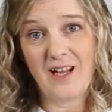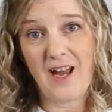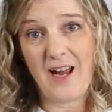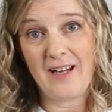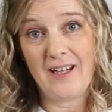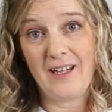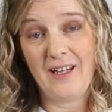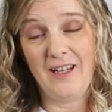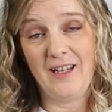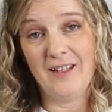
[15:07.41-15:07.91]

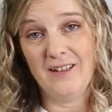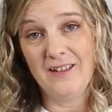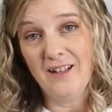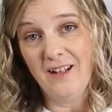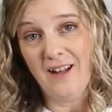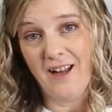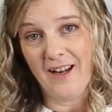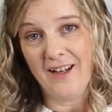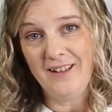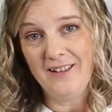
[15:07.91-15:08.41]
like in the
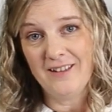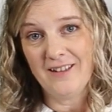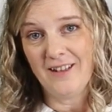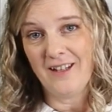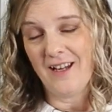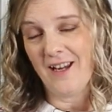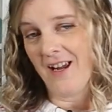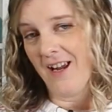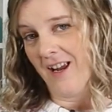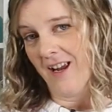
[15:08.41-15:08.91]
light,
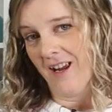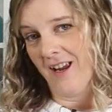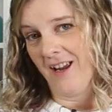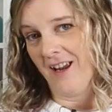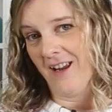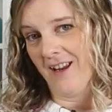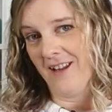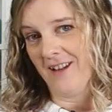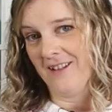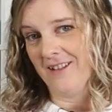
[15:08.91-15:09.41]

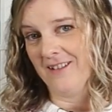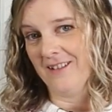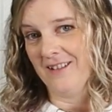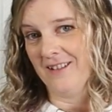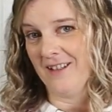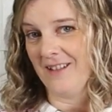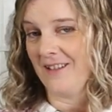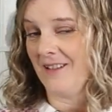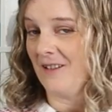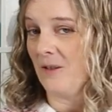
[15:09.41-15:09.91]
and
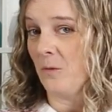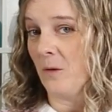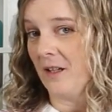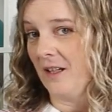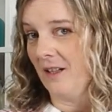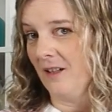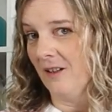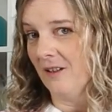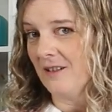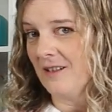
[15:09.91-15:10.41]
this is what
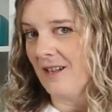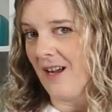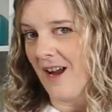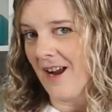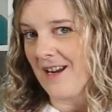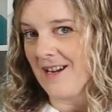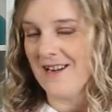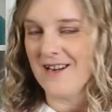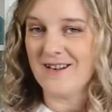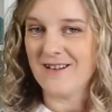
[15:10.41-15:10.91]
it looks
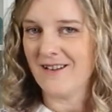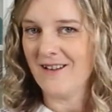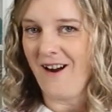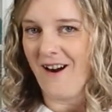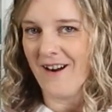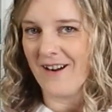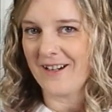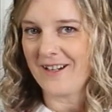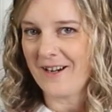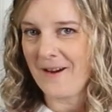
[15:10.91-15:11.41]
like in the
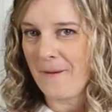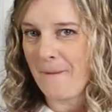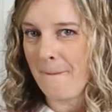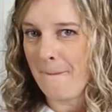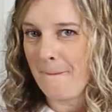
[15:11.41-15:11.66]
dark.